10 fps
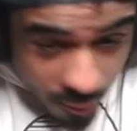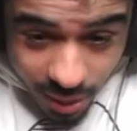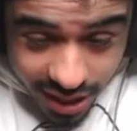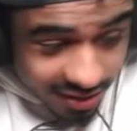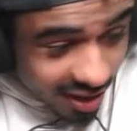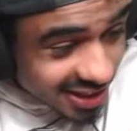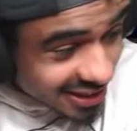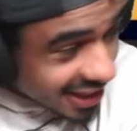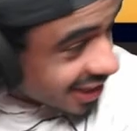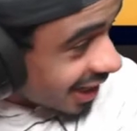my god, it's
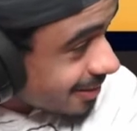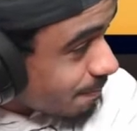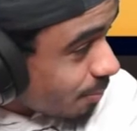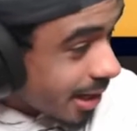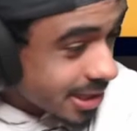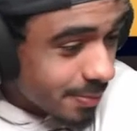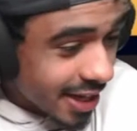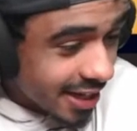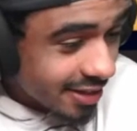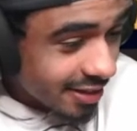like 100 bucks,
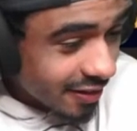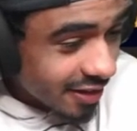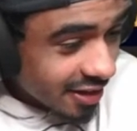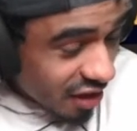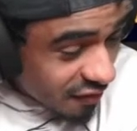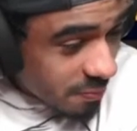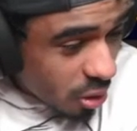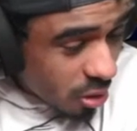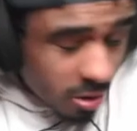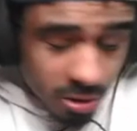man. Even
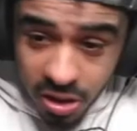more.